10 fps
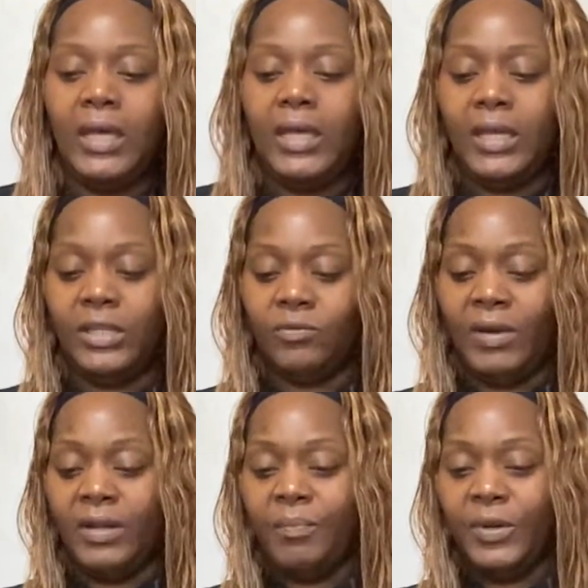And it's
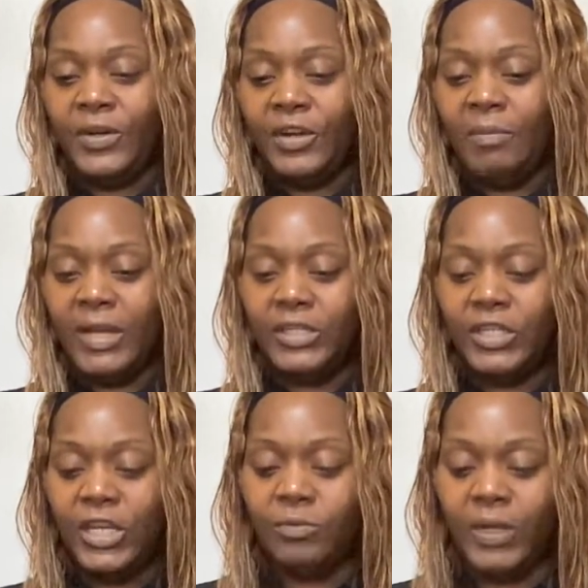right up under here, my
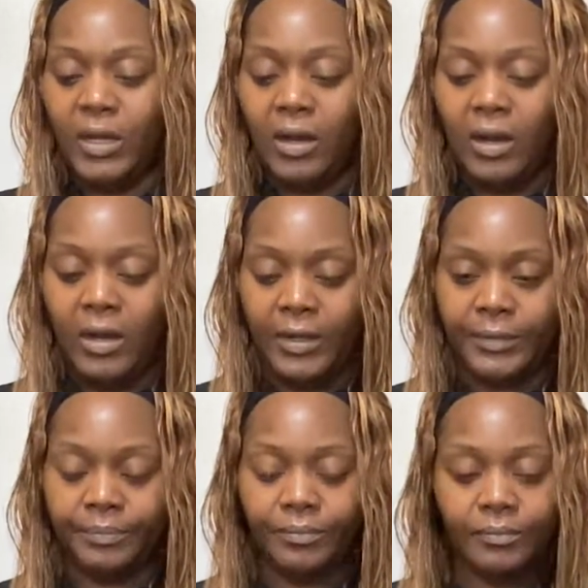judgment
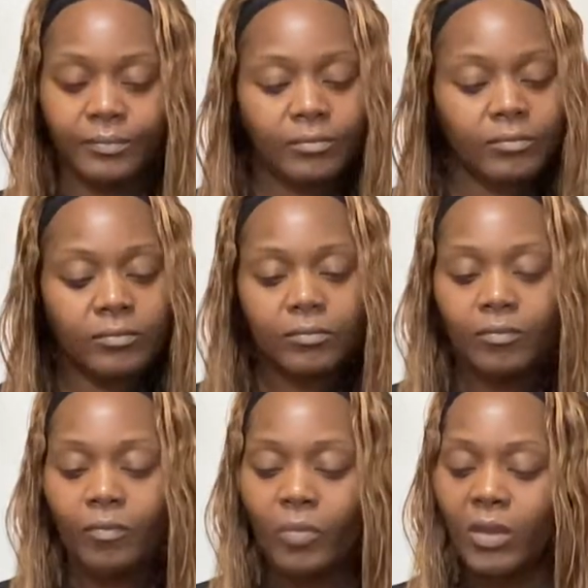card.
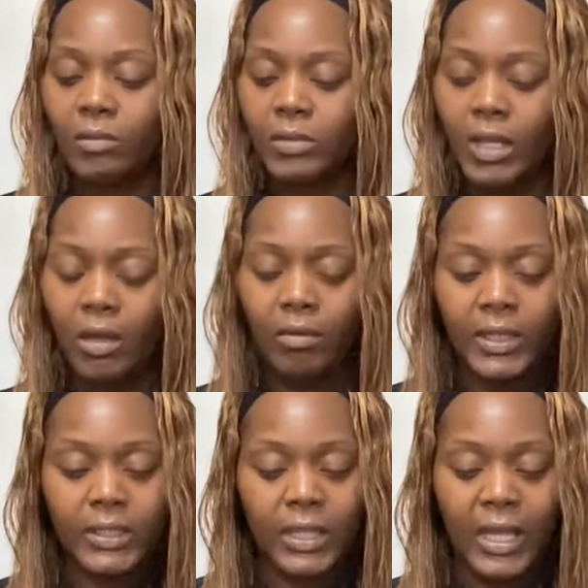So
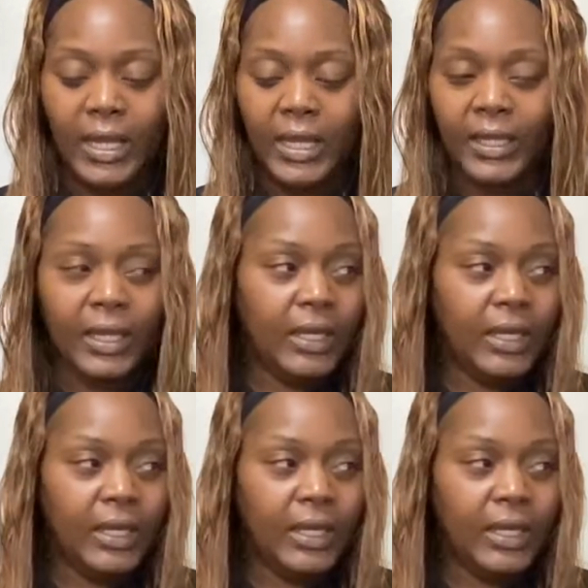it's like,